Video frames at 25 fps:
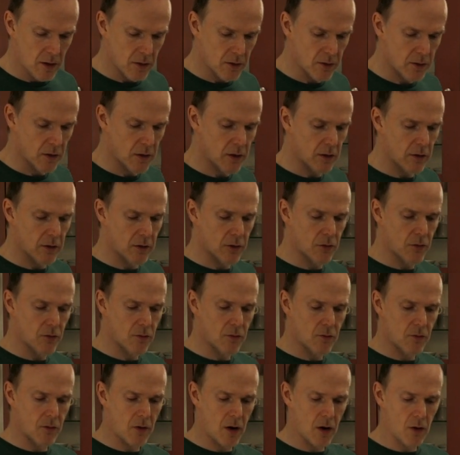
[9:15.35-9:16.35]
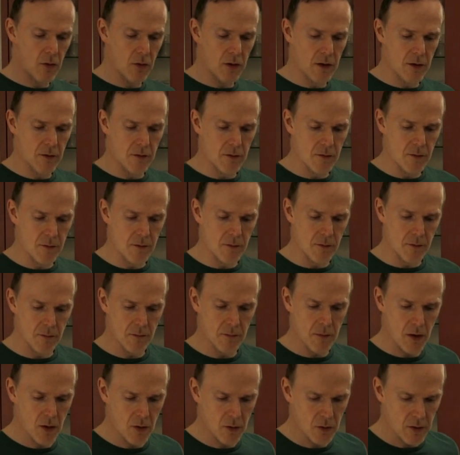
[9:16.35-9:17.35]
So you just roll it,
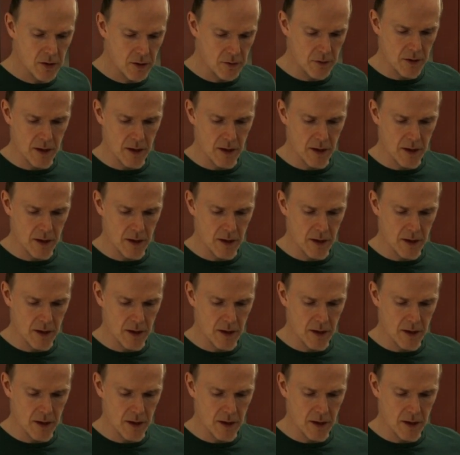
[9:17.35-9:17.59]
mould it